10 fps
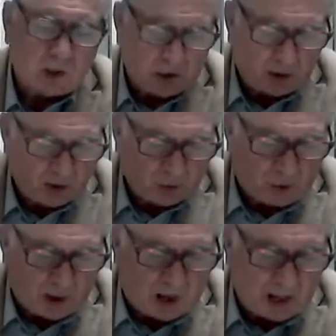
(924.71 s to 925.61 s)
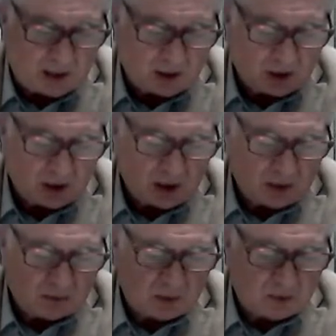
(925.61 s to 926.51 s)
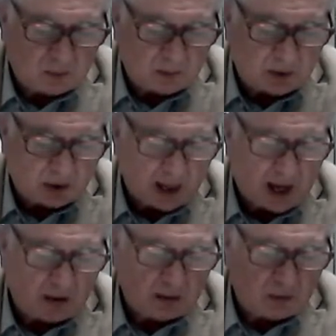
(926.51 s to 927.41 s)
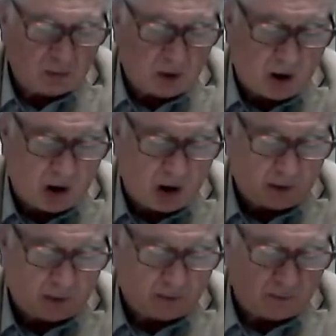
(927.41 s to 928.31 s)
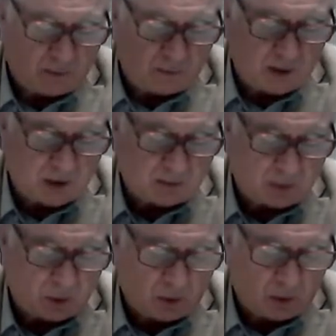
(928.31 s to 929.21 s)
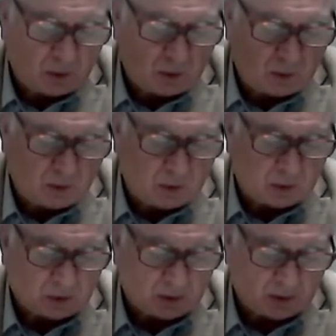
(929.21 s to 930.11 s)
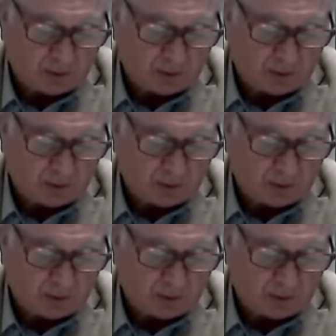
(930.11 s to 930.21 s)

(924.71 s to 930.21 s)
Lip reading: Otherwise, we will be scattered abroad over the face of the whole earth."